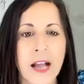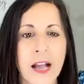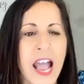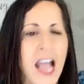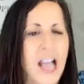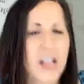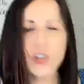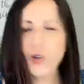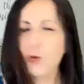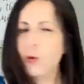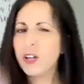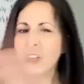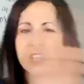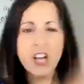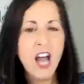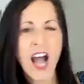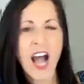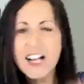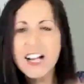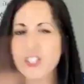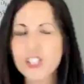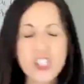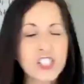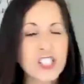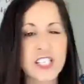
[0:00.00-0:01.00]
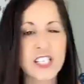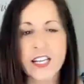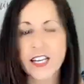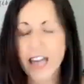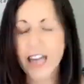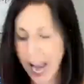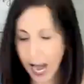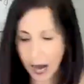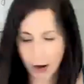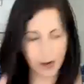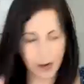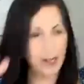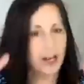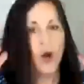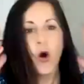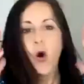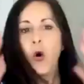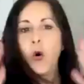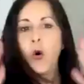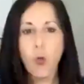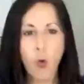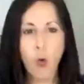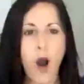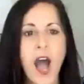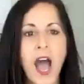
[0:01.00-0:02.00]
and you will not just inherit
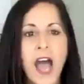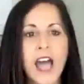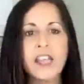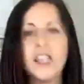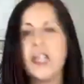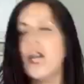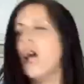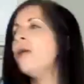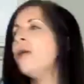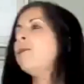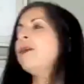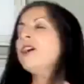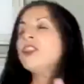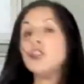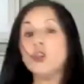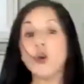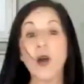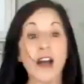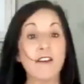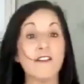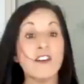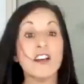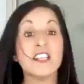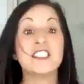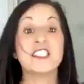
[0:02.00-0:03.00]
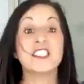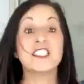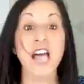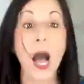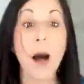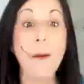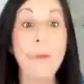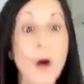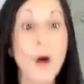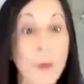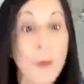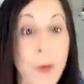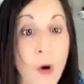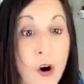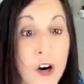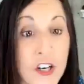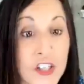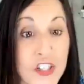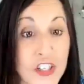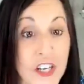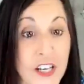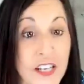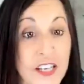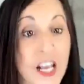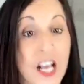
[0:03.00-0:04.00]
one, but you have a double
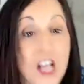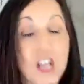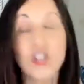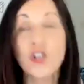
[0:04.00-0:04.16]
portion.